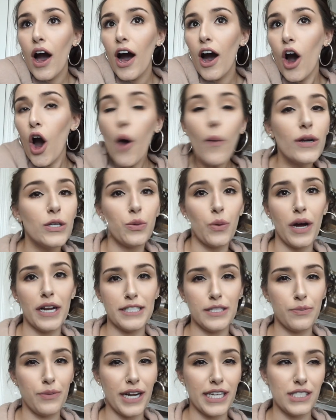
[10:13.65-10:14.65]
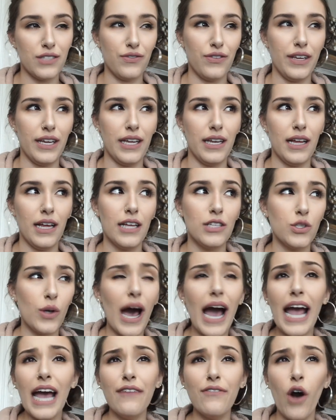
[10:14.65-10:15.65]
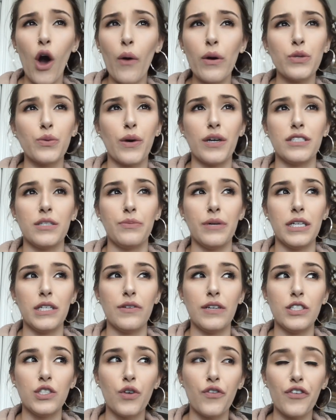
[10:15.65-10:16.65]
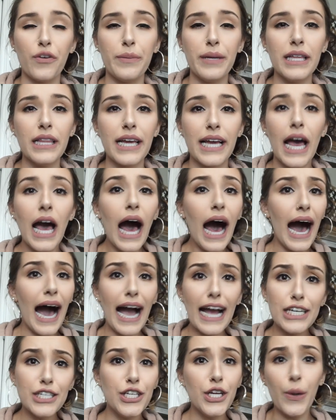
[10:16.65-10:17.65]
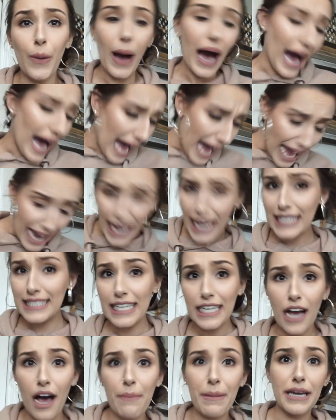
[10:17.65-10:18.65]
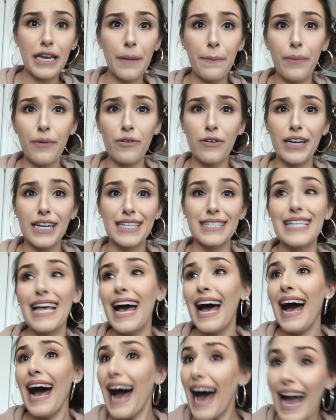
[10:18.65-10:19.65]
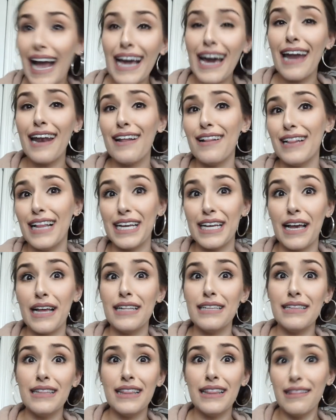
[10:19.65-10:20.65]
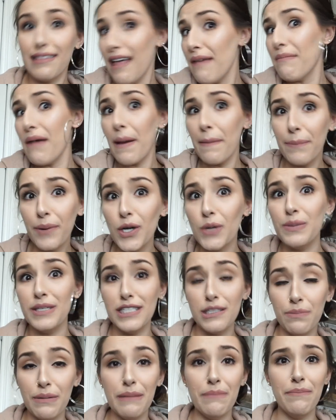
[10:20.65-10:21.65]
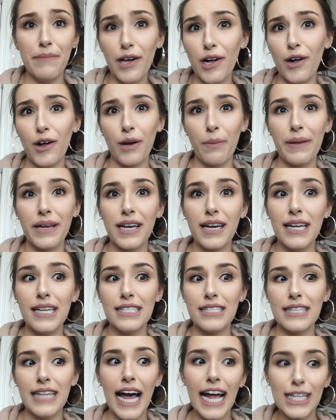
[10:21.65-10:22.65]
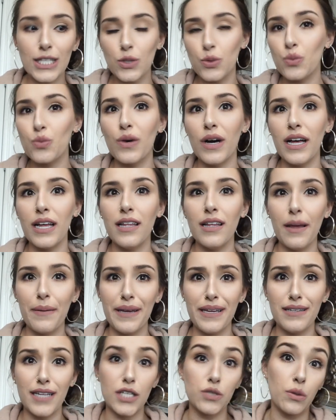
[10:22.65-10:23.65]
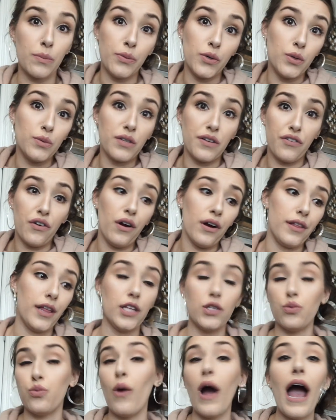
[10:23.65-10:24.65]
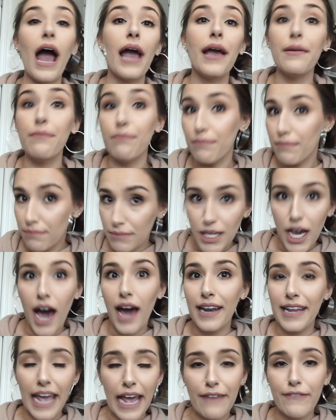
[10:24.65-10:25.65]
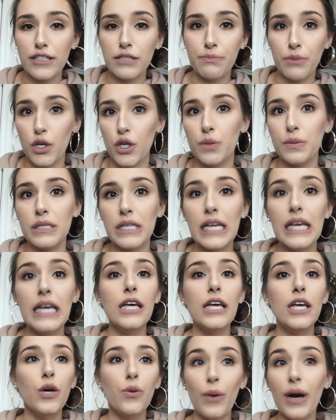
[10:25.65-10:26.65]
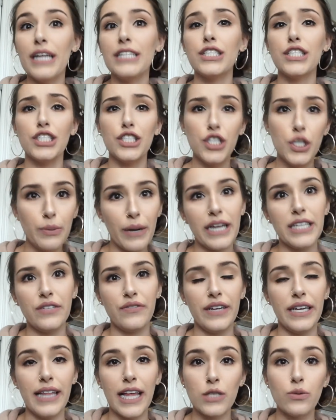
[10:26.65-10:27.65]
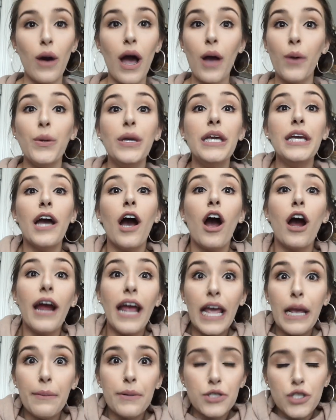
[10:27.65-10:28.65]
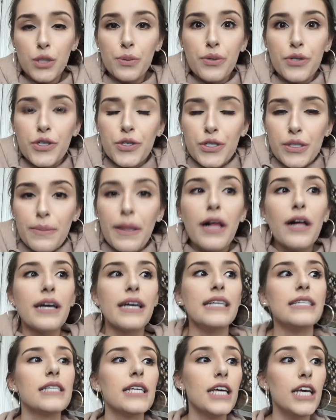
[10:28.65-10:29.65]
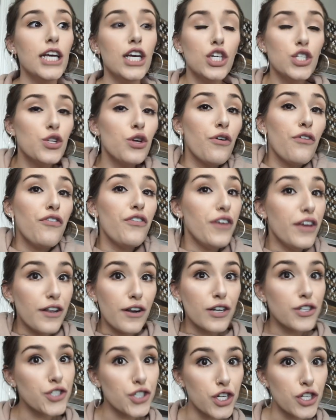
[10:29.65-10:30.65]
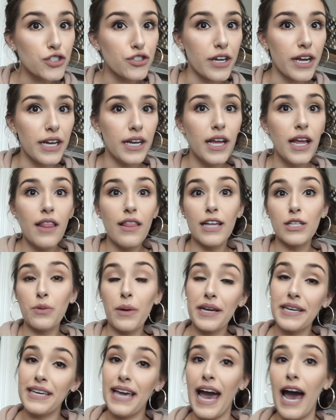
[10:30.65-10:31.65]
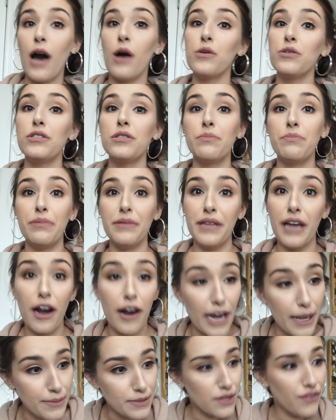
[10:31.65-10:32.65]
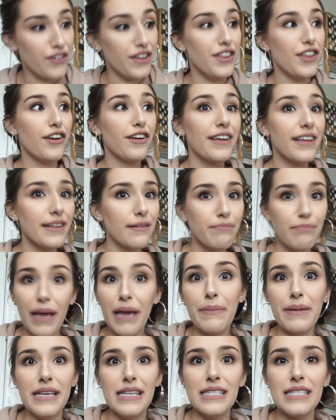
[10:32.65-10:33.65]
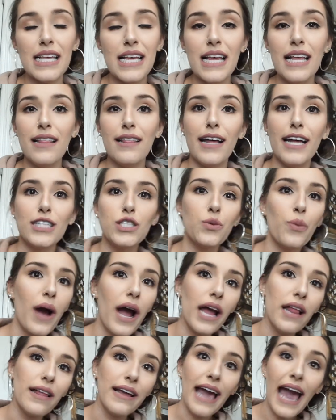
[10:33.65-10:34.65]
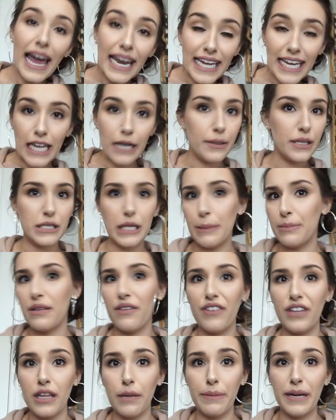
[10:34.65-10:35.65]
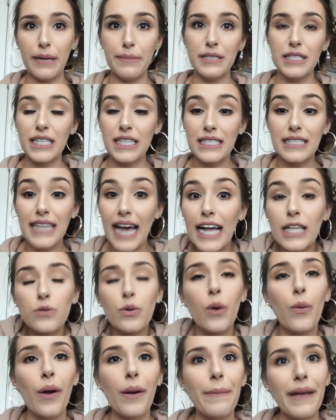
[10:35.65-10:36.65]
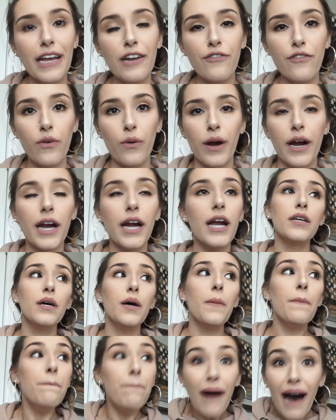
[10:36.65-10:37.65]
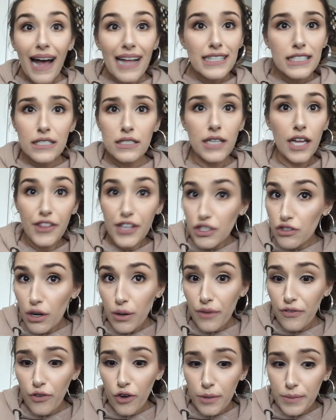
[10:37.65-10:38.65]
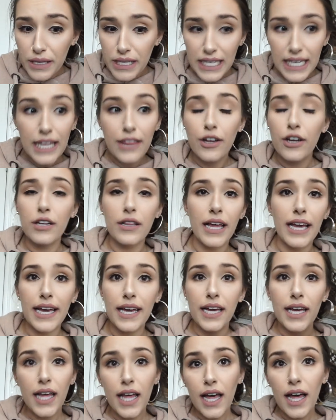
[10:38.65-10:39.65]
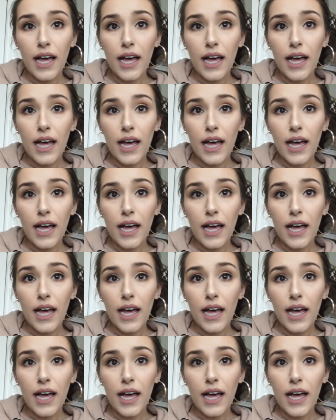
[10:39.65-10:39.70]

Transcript: always wanted to breastfeed. So I have always wanted to breastfeed. So for me, like I knew I gotta take out my nipple rings. I gotta like let my boobies be milk because that's what, I mean, that's what boobs are for. That's why God gave us boobs was to breastfeed. That's why we are able to produce milk is to feed our children. That's why cows are able to feed their babies. That's why like any animal is able to feed their babies because that's what we're made for. But nothing's wrong with formula either. Like,